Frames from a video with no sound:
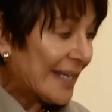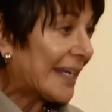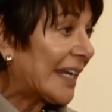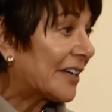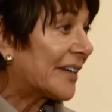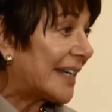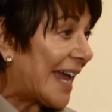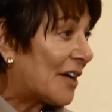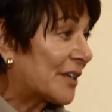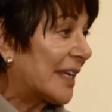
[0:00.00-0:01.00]
carried
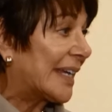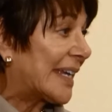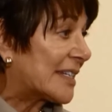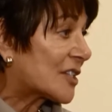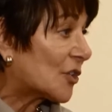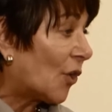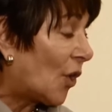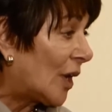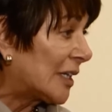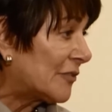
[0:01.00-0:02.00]
out against
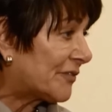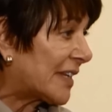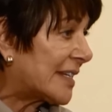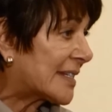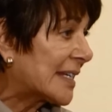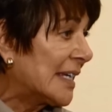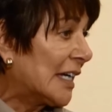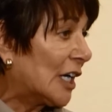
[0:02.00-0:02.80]
all of these